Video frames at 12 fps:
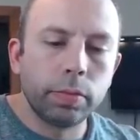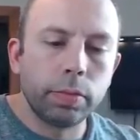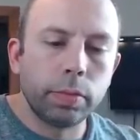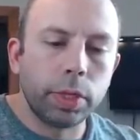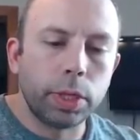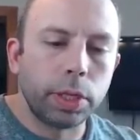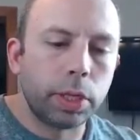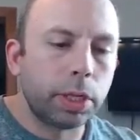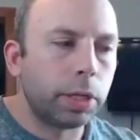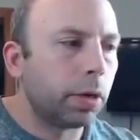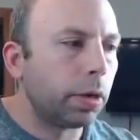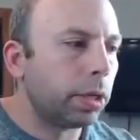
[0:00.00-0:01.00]
This just
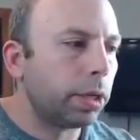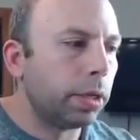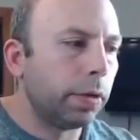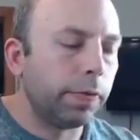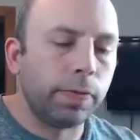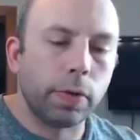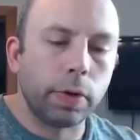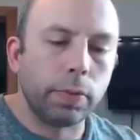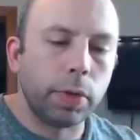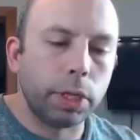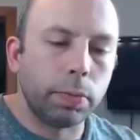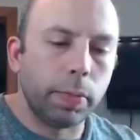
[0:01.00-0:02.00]
starts to form
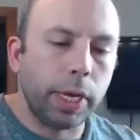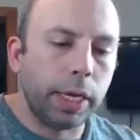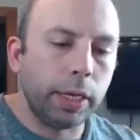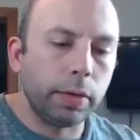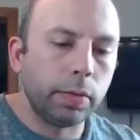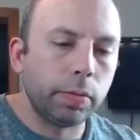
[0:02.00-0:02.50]
his mane.